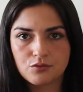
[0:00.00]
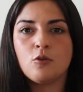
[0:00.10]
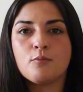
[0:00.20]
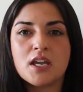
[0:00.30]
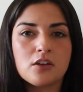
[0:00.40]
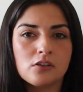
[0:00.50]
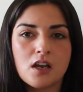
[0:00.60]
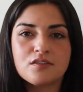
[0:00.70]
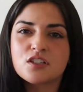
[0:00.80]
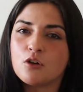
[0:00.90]
It will make your
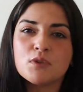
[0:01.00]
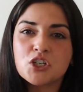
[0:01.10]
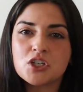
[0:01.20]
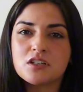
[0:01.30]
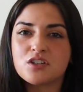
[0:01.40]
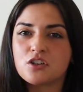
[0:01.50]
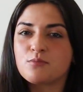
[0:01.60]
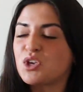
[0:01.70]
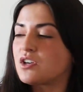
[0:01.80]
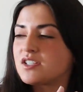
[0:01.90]
life so much easier,
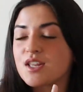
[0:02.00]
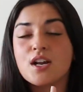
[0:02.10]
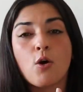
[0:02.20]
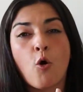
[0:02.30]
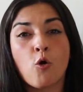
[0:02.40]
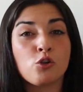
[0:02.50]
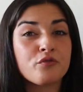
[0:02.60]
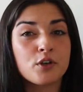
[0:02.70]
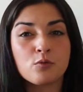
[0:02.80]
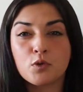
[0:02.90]
because then all
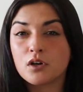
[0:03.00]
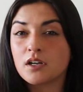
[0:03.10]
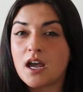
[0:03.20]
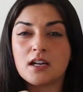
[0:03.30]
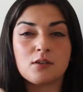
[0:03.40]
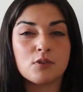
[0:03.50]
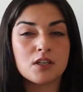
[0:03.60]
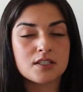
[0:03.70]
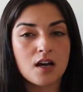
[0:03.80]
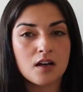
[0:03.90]
of your work, anyone
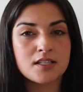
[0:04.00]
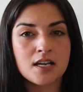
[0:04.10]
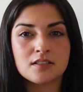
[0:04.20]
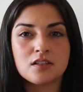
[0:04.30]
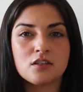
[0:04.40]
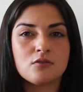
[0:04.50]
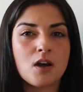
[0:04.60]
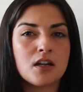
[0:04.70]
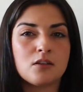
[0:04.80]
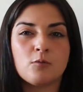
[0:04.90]
that's contacting you,
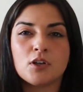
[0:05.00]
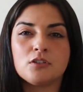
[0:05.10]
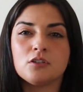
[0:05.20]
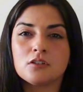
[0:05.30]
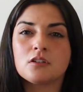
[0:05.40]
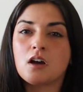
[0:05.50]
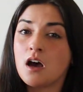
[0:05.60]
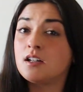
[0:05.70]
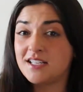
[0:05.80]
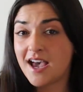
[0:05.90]
anyone you're
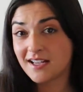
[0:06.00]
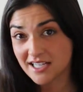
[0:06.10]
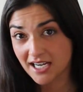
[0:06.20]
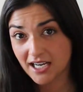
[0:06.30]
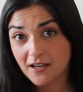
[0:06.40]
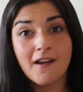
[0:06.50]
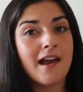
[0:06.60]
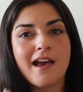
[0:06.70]
contacting,